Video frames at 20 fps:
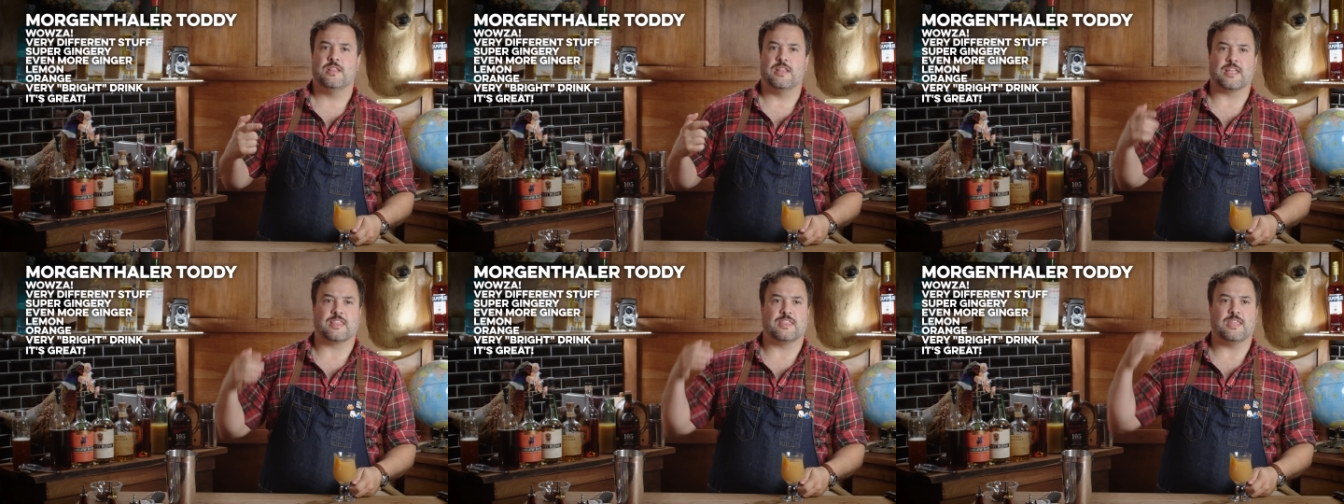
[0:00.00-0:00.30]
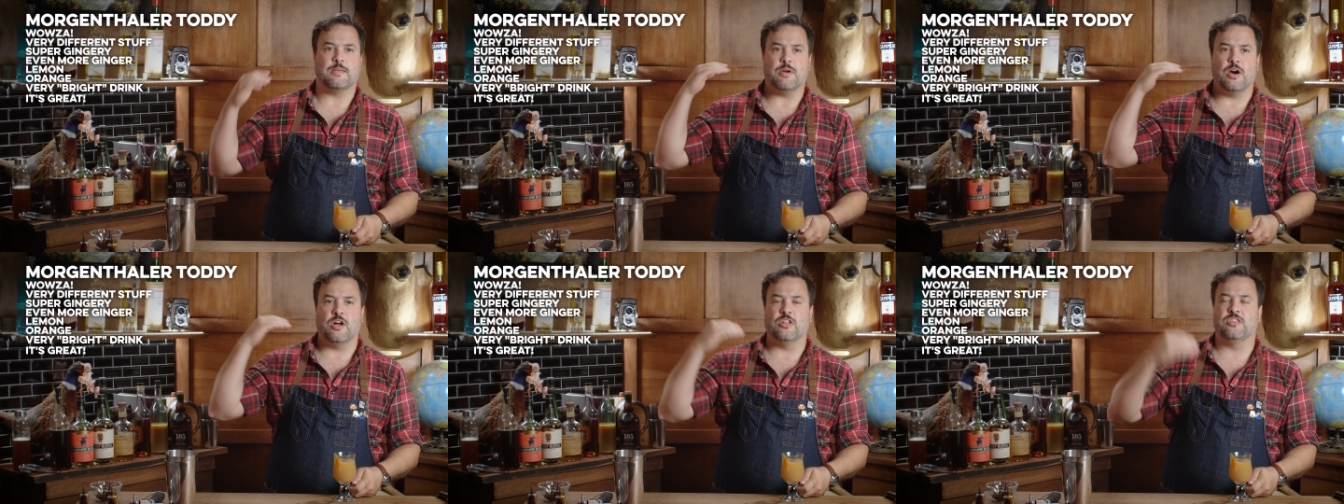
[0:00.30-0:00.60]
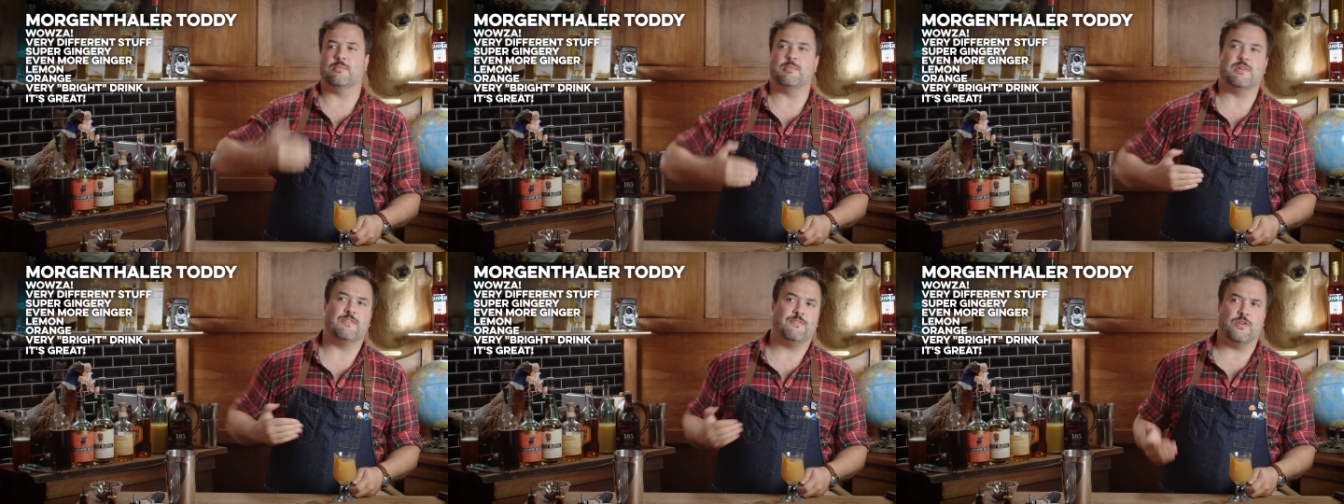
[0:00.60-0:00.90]
like the
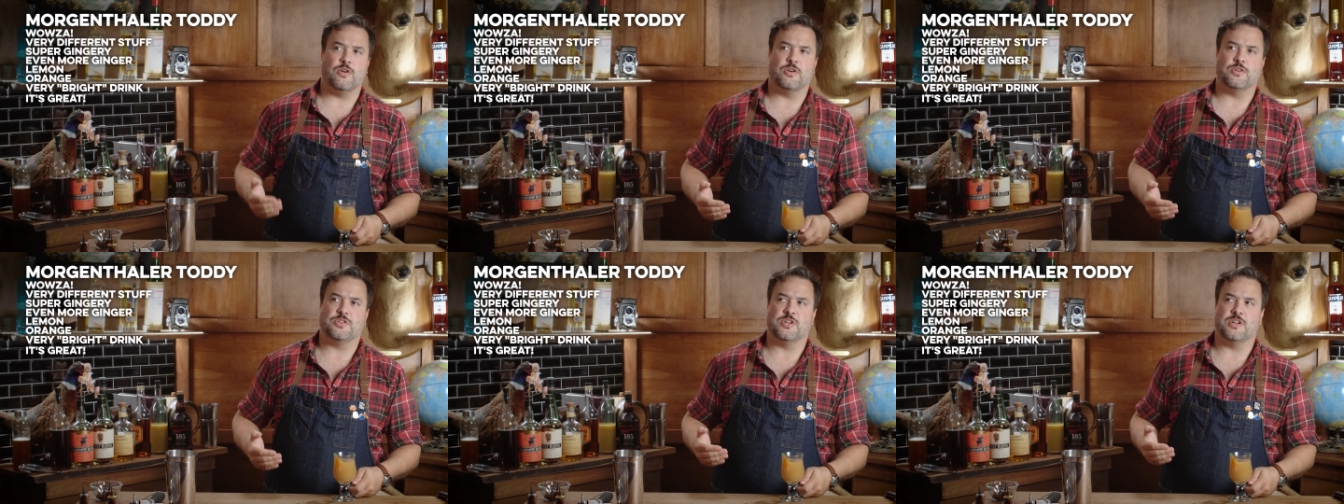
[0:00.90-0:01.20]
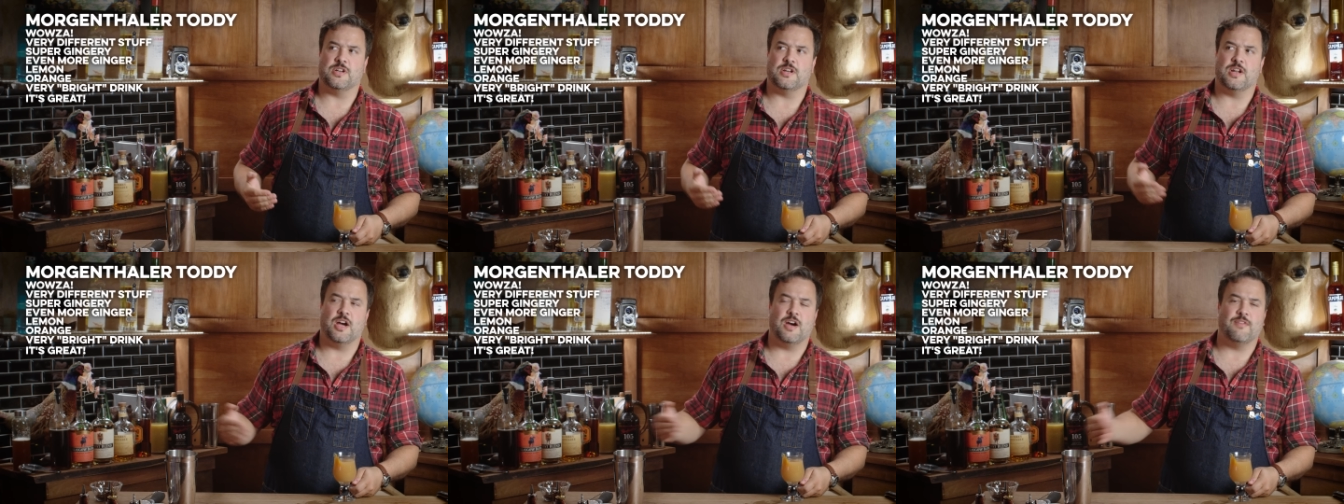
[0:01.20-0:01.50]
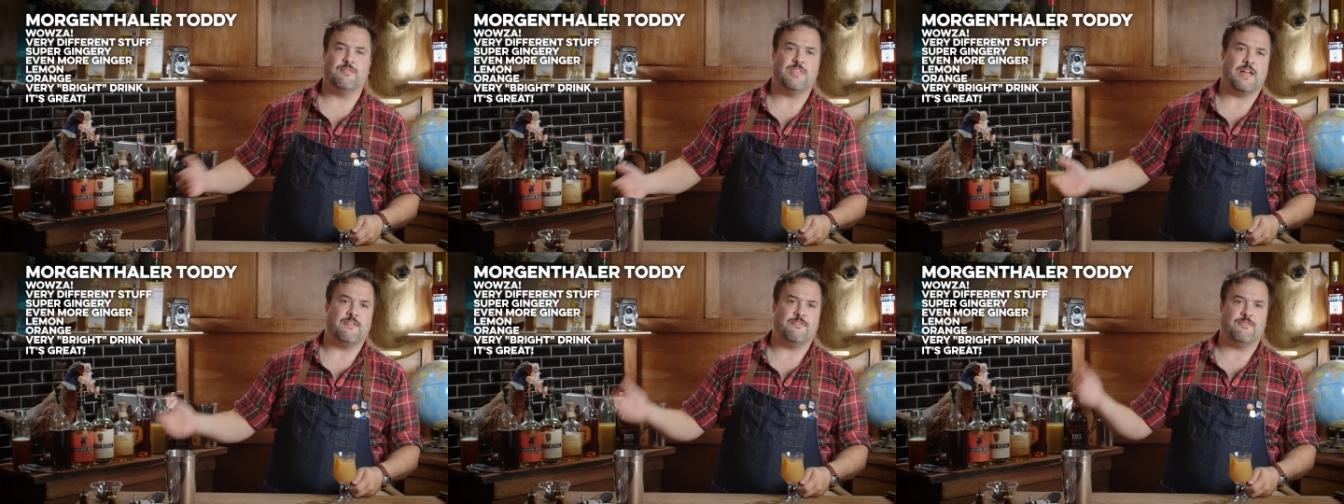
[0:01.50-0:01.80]
ultimate version
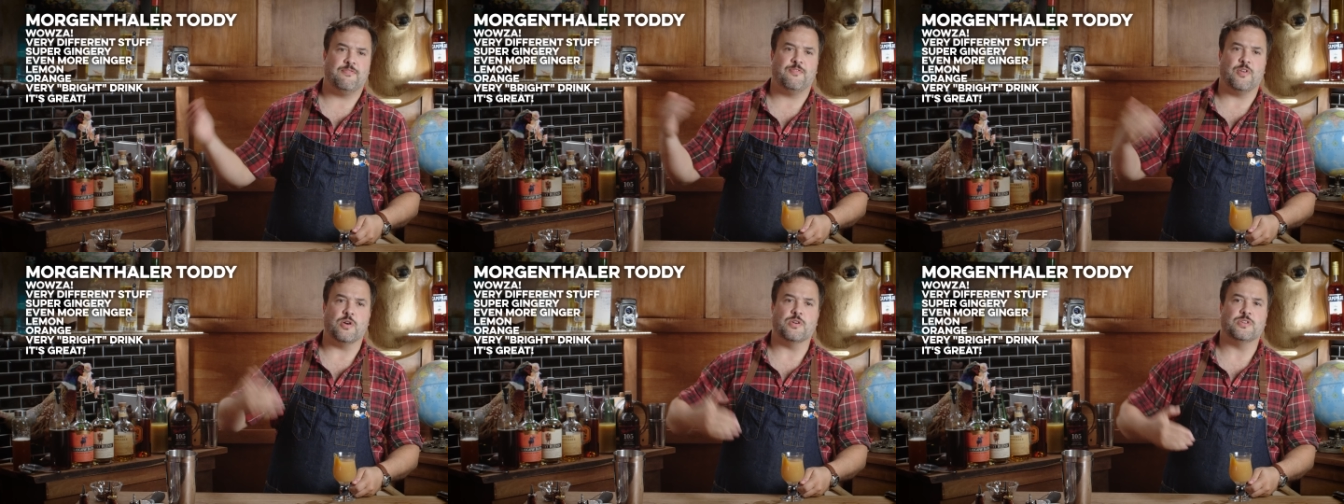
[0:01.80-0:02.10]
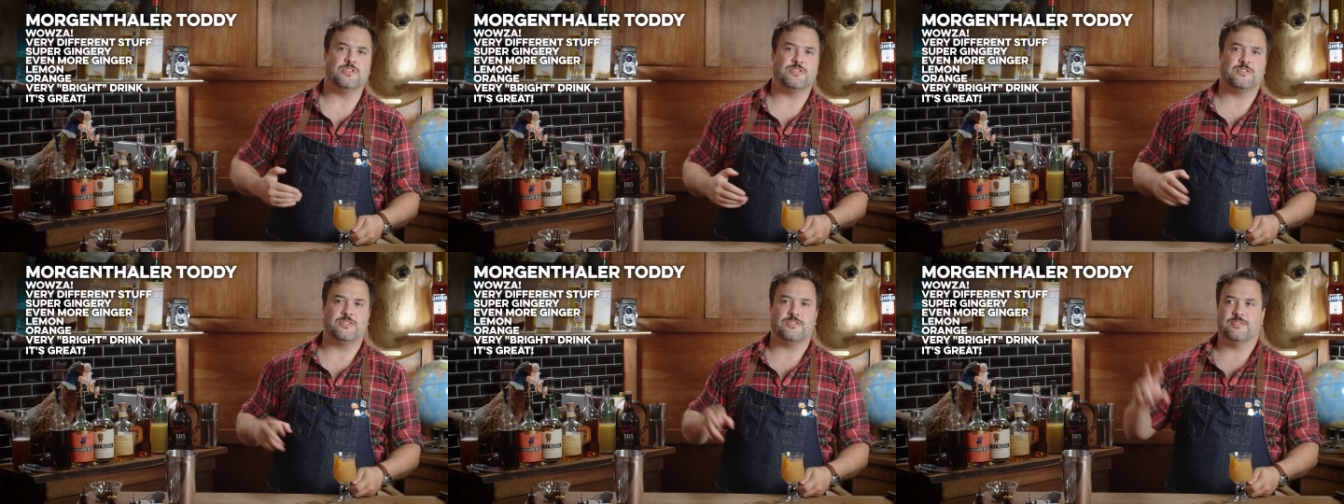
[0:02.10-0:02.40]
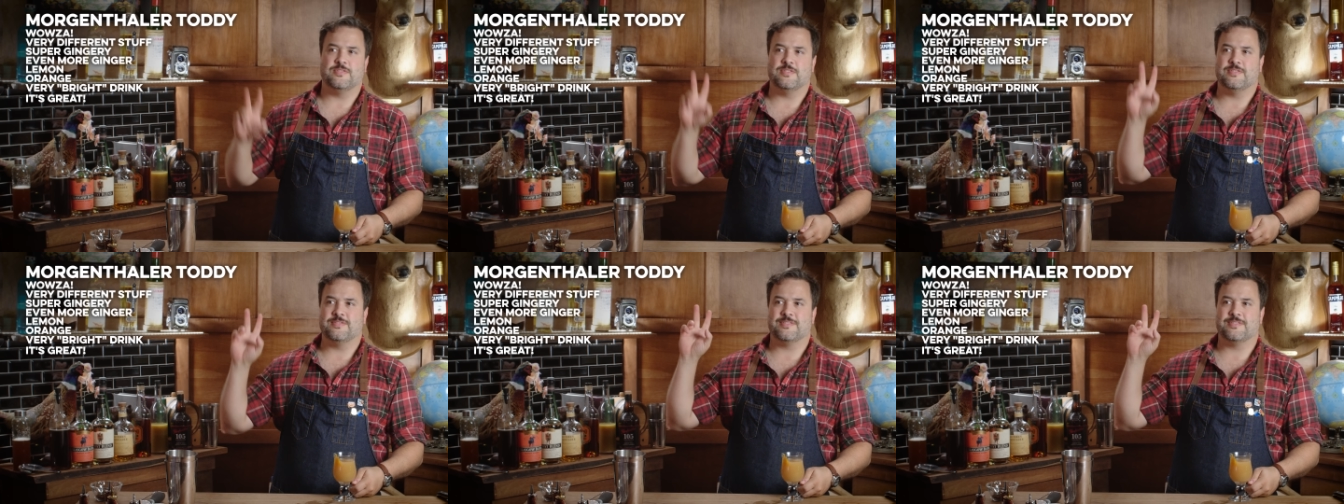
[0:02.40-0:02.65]
of that first